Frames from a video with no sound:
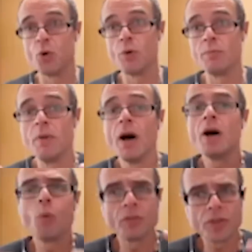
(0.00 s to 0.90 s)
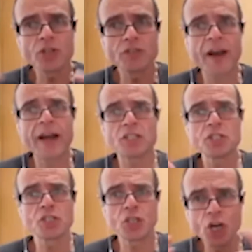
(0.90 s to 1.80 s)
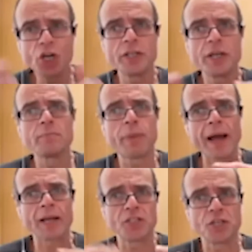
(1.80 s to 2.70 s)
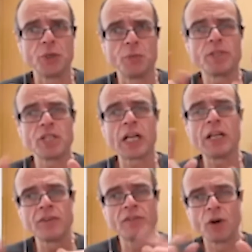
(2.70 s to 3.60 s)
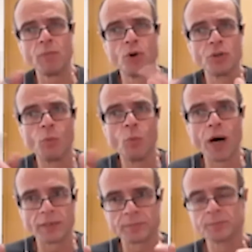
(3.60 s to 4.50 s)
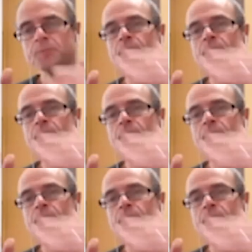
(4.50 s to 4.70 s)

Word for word: norm, well, those factors yep. could impact you, particularly if you've got more than one.